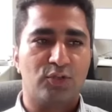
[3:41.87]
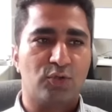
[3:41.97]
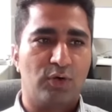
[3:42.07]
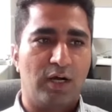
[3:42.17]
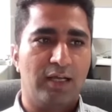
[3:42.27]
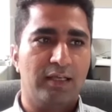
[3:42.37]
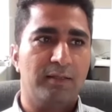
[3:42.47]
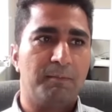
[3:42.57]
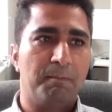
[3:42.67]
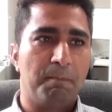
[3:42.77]
So
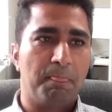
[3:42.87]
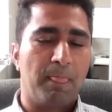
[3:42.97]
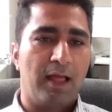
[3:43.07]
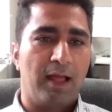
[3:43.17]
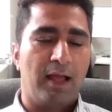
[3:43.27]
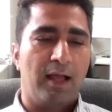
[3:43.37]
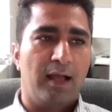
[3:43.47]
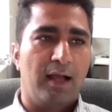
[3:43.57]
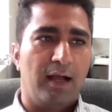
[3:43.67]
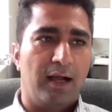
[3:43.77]
I
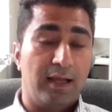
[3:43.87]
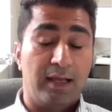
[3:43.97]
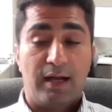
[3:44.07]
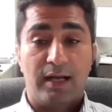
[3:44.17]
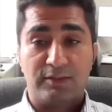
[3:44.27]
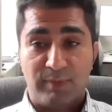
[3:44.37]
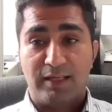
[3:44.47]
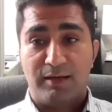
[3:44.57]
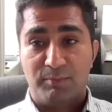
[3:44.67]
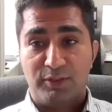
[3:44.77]
asked my
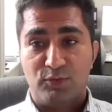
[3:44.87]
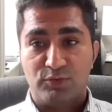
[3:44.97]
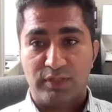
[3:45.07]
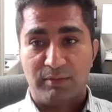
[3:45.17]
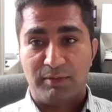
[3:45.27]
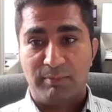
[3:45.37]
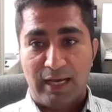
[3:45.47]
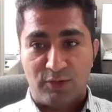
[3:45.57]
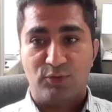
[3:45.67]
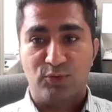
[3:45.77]
company to send me
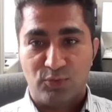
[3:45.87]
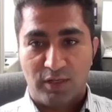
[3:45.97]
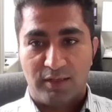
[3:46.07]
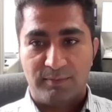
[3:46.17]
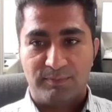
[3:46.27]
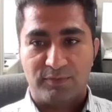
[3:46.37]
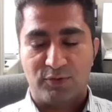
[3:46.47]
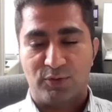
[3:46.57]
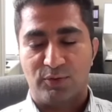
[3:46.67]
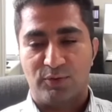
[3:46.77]
back to UK.
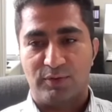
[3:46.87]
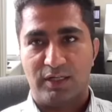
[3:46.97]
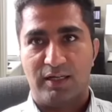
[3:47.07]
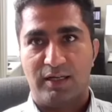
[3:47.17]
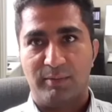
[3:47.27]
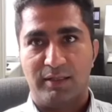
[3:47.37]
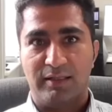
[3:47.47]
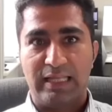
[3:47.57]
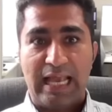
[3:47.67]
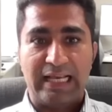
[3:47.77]
So, yeah. I
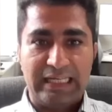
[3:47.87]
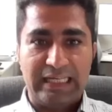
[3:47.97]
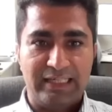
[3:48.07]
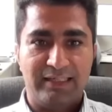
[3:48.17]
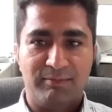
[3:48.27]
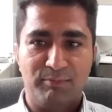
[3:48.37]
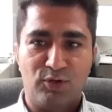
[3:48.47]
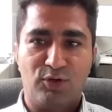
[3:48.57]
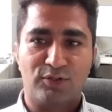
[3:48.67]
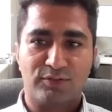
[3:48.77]
mean, they agreed
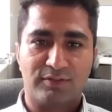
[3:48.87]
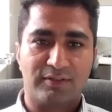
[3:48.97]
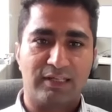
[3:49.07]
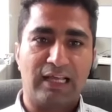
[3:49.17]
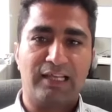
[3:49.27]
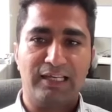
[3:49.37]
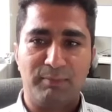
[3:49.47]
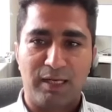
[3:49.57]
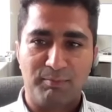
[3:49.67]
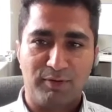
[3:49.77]
because luckily
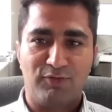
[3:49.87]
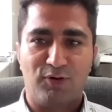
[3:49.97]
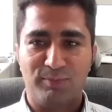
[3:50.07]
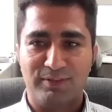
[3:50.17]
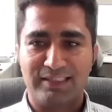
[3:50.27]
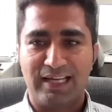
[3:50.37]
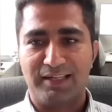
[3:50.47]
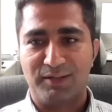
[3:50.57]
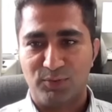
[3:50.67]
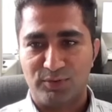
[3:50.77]
my performance that
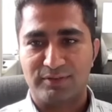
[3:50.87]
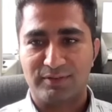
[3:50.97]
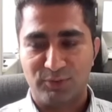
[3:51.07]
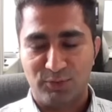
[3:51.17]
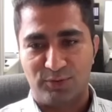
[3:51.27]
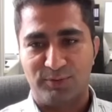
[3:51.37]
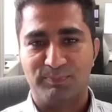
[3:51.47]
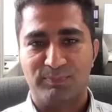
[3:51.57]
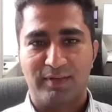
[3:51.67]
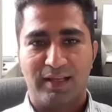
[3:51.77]
year was good.
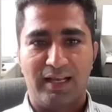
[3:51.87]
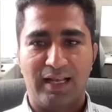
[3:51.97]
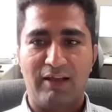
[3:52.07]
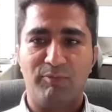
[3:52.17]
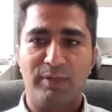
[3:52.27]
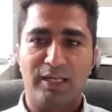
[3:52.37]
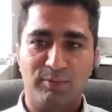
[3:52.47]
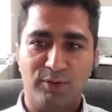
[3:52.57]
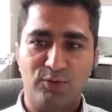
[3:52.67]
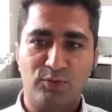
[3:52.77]
And I've been
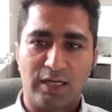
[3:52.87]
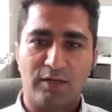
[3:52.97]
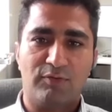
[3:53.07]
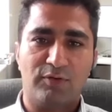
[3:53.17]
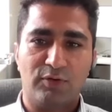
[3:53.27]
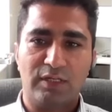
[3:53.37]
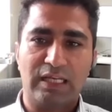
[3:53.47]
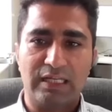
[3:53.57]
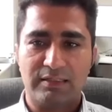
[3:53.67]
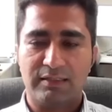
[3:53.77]
able to kind of, you know,
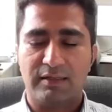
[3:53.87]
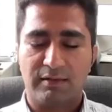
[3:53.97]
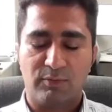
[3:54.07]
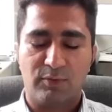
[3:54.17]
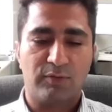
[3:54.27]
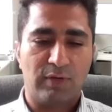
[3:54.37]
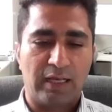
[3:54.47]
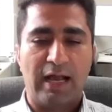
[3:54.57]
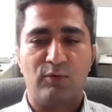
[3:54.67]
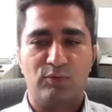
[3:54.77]
increase their
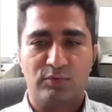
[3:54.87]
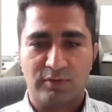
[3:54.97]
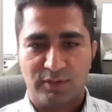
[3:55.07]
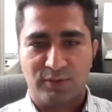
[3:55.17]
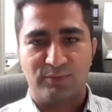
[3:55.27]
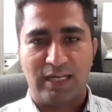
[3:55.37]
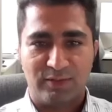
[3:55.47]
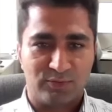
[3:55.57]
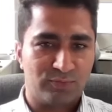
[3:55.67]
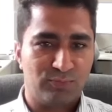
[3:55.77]
account, you know,
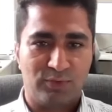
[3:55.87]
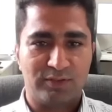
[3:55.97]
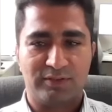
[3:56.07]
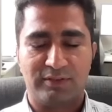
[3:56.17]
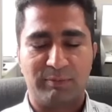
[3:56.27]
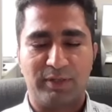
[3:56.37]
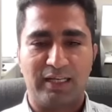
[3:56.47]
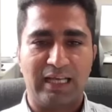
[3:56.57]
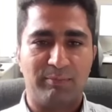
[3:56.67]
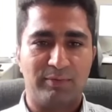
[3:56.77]
that's what
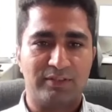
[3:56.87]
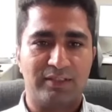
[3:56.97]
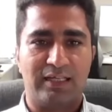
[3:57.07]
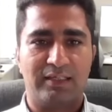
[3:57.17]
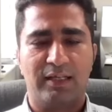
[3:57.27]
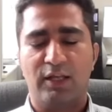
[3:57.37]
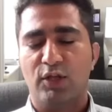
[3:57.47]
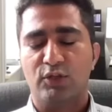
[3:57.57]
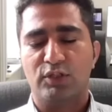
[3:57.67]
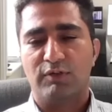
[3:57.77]
typically happens in IT.
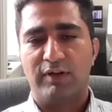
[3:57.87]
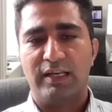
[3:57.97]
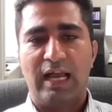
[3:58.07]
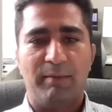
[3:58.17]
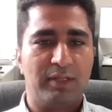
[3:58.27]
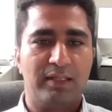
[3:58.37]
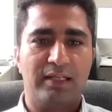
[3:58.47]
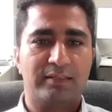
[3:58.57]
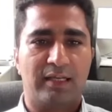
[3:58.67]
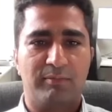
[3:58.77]
So they were very happy. They
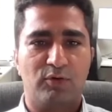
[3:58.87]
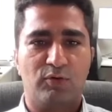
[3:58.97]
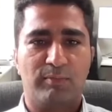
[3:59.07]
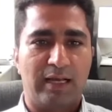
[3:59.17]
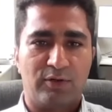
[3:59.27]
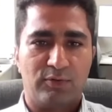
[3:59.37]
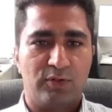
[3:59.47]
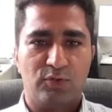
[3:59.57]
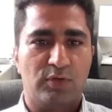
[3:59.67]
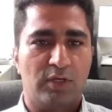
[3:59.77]
sent me over back to
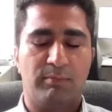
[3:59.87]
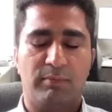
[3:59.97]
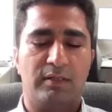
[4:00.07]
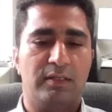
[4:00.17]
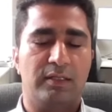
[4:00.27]
the UK, but